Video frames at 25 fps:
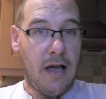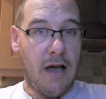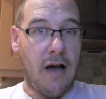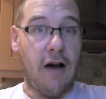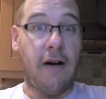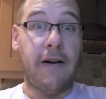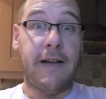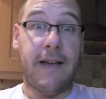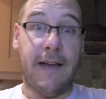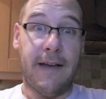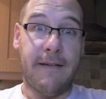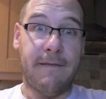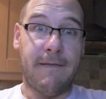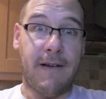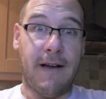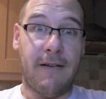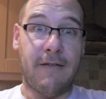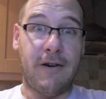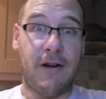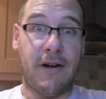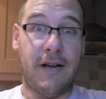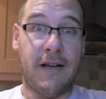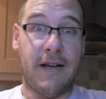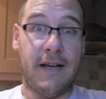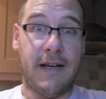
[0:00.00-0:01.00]
Oh yeah,
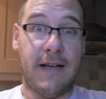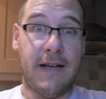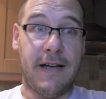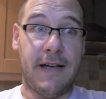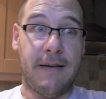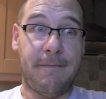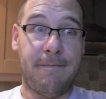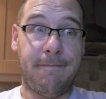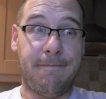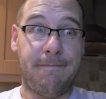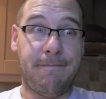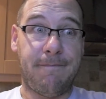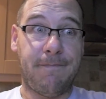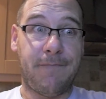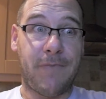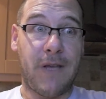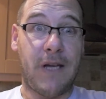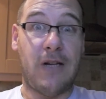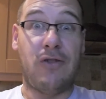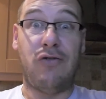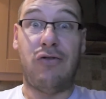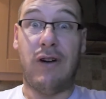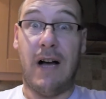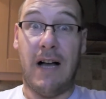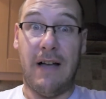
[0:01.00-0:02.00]
I've got a
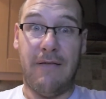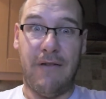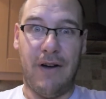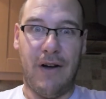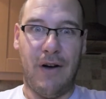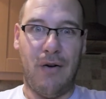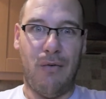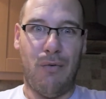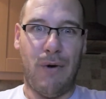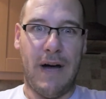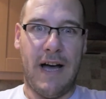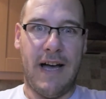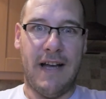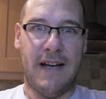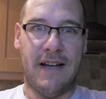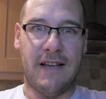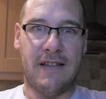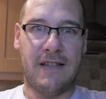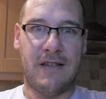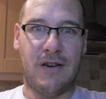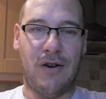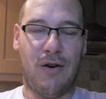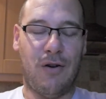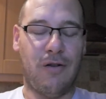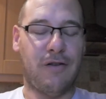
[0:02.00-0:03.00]
driver
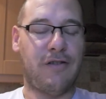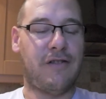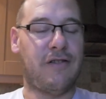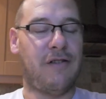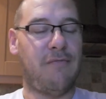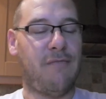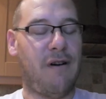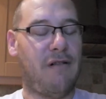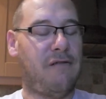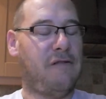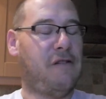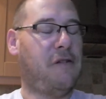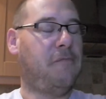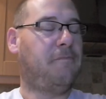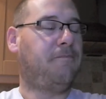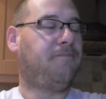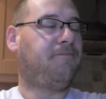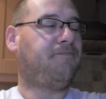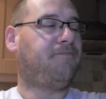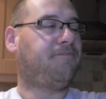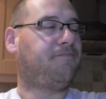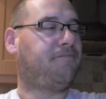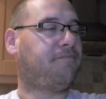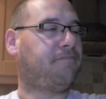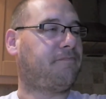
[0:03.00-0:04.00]
awareness course tomorrow.
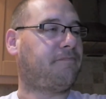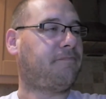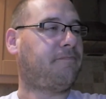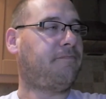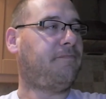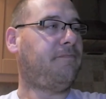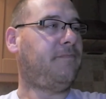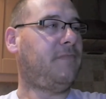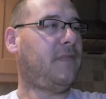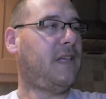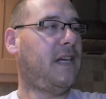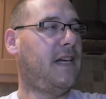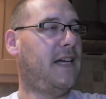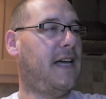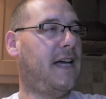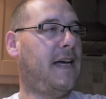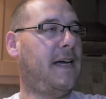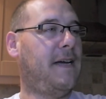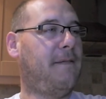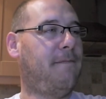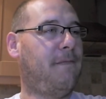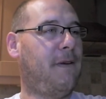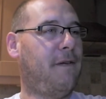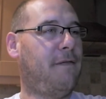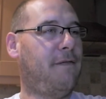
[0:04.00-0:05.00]

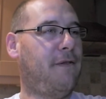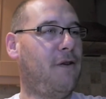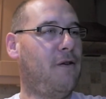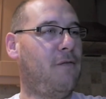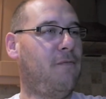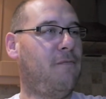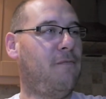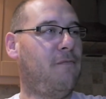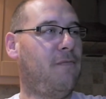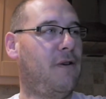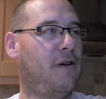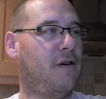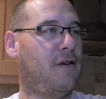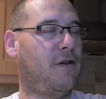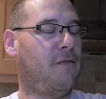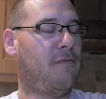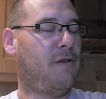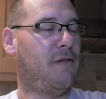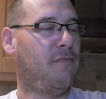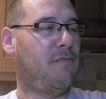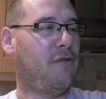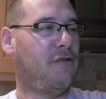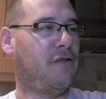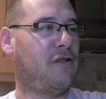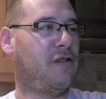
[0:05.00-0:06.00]
A
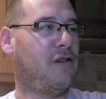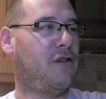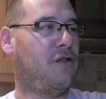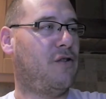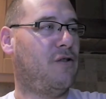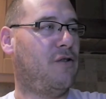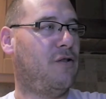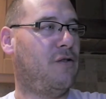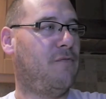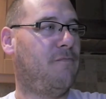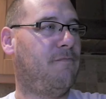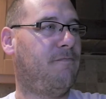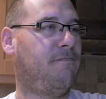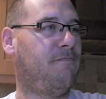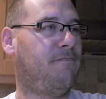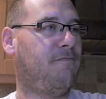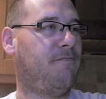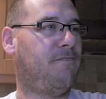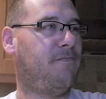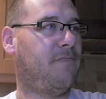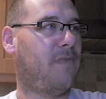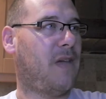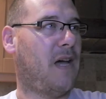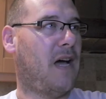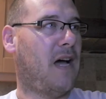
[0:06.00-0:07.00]
couple of months ago,
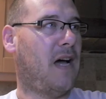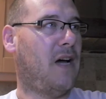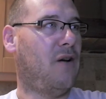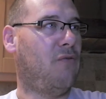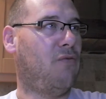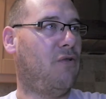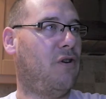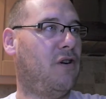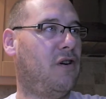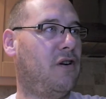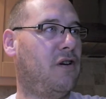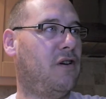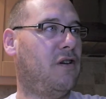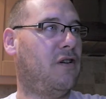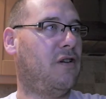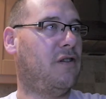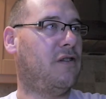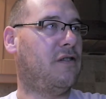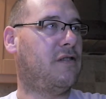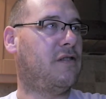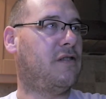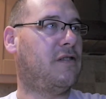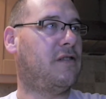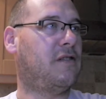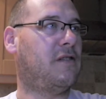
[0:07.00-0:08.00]
I
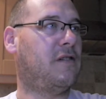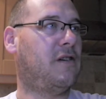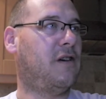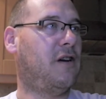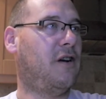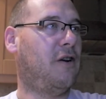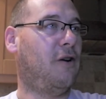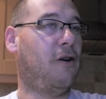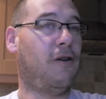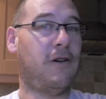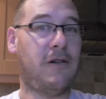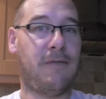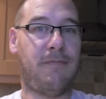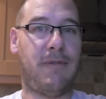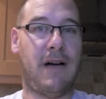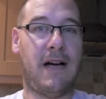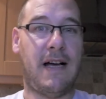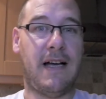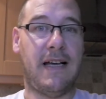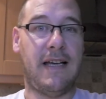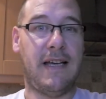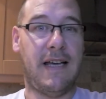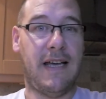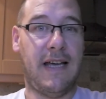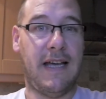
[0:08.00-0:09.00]
was clocked
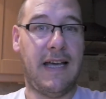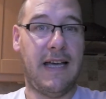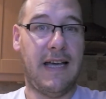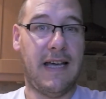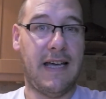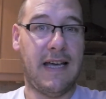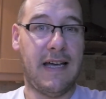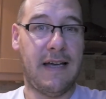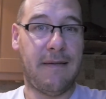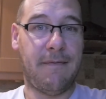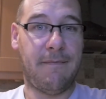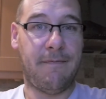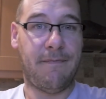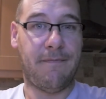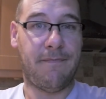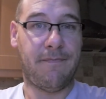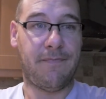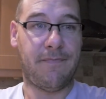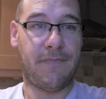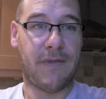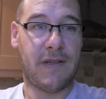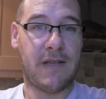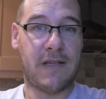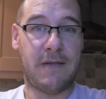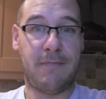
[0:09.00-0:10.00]
by a
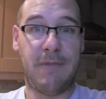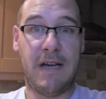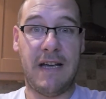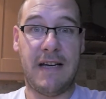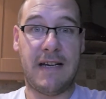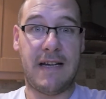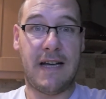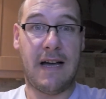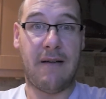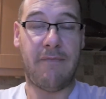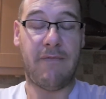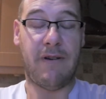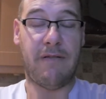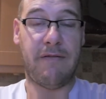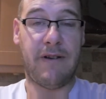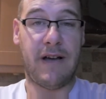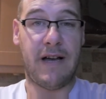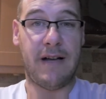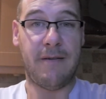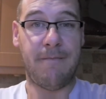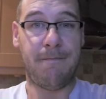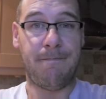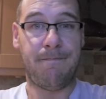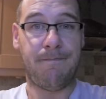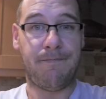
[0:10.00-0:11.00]
speed camera
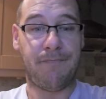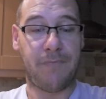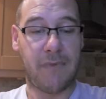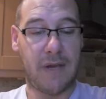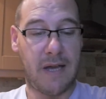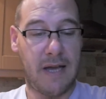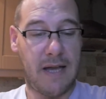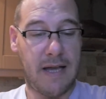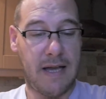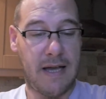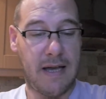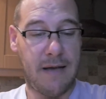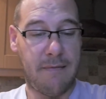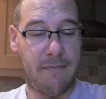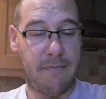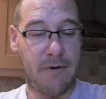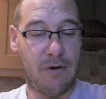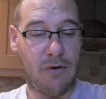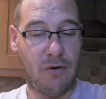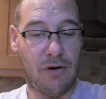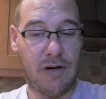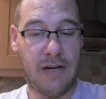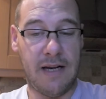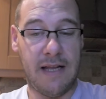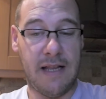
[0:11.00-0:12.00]
van,
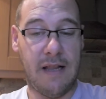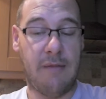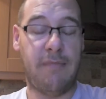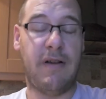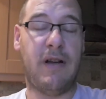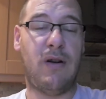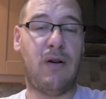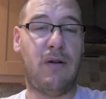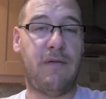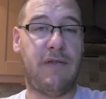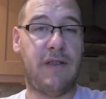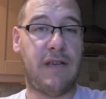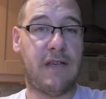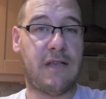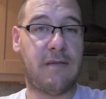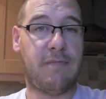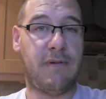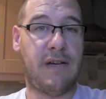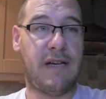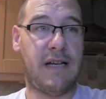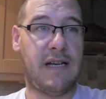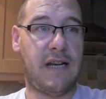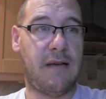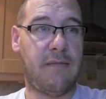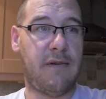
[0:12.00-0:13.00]
going a little bit over the
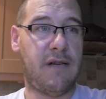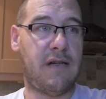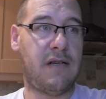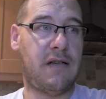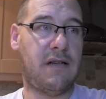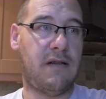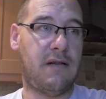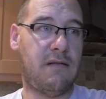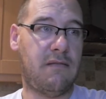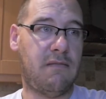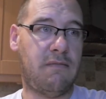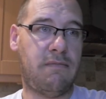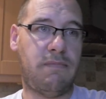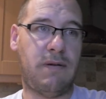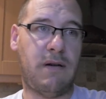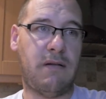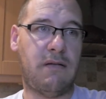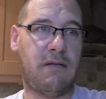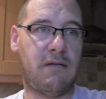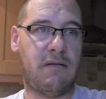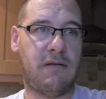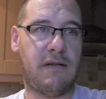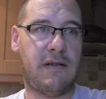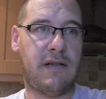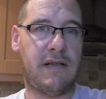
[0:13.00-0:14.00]
speed limit,
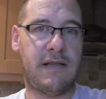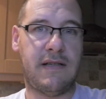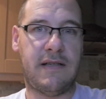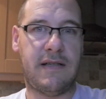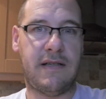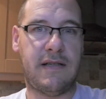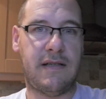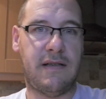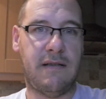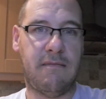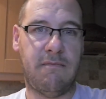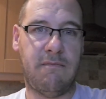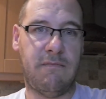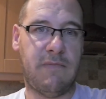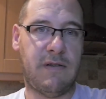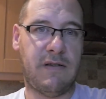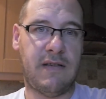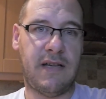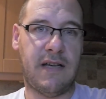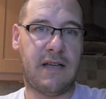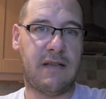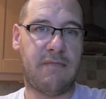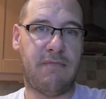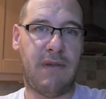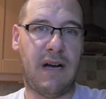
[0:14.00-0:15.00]
about
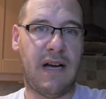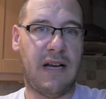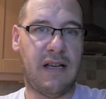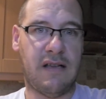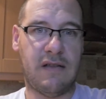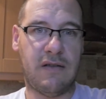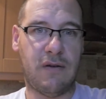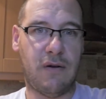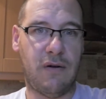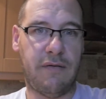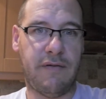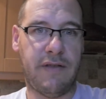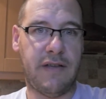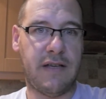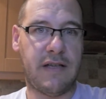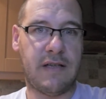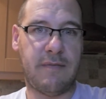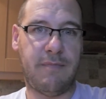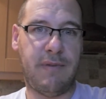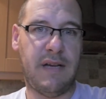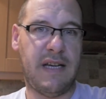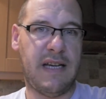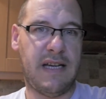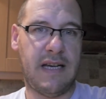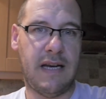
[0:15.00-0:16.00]
6 miles over the
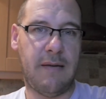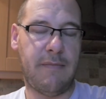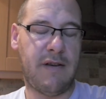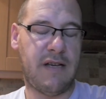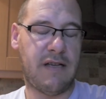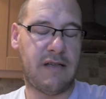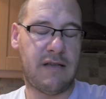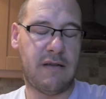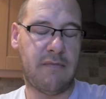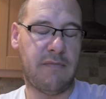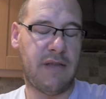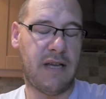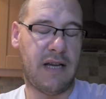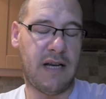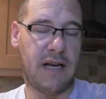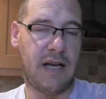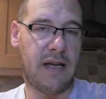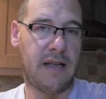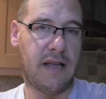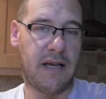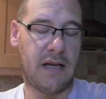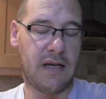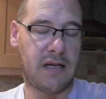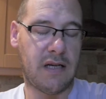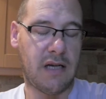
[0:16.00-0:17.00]
speed limit, something
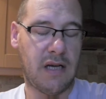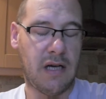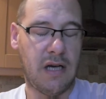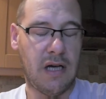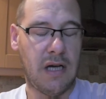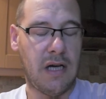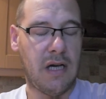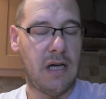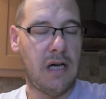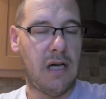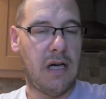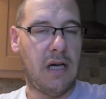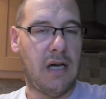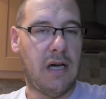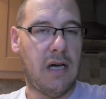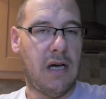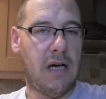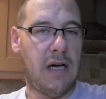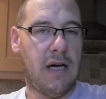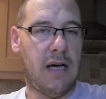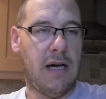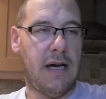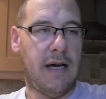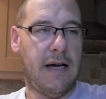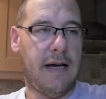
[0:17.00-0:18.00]
like
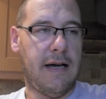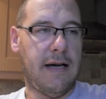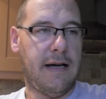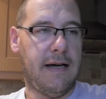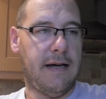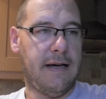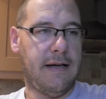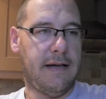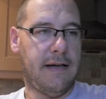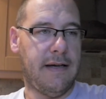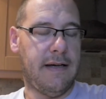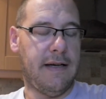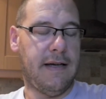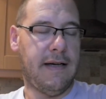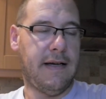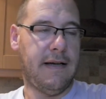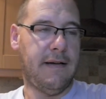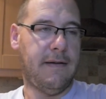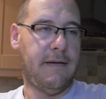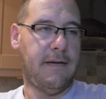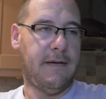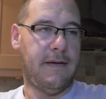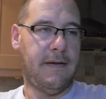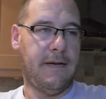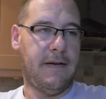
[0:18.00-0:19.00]
that,
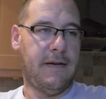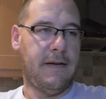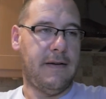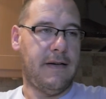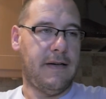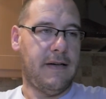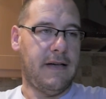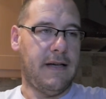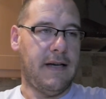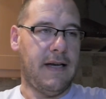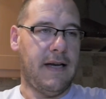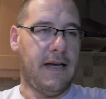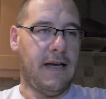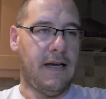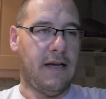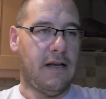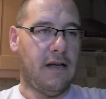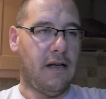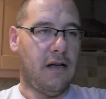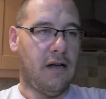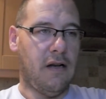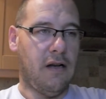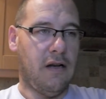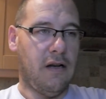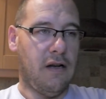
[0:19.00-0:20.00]

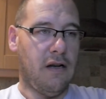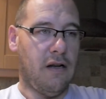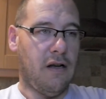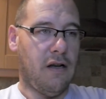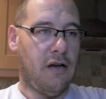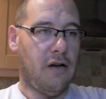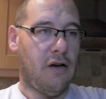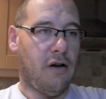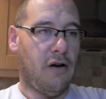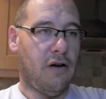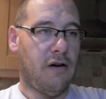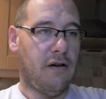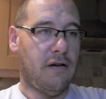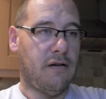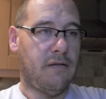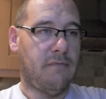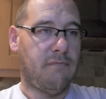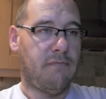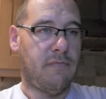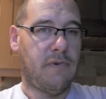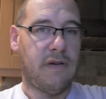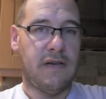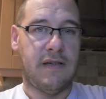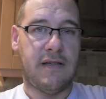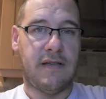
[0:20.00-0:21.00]
along
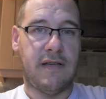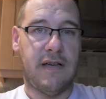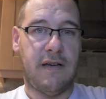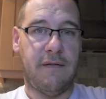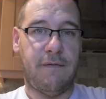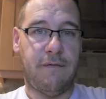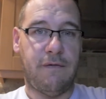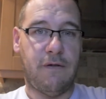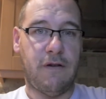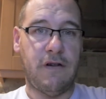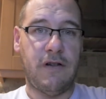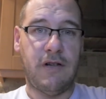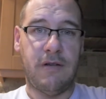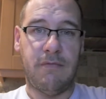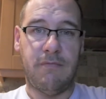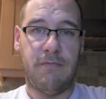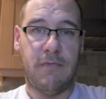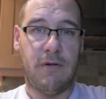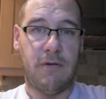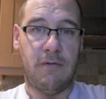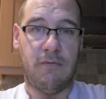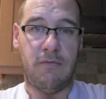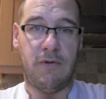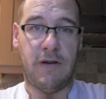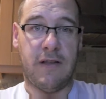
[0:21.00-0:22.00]
a seafront
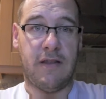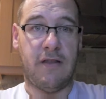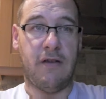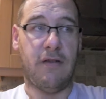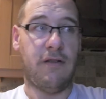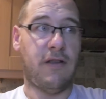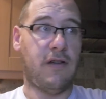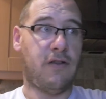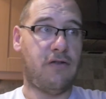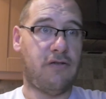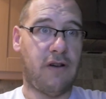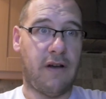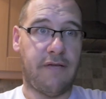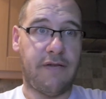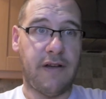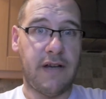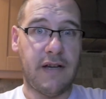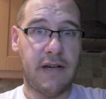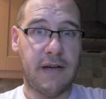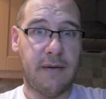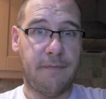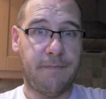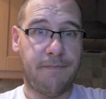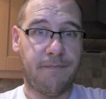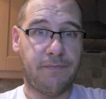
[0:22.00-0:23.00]
with other
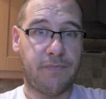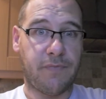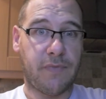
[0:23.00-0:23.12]
traffic.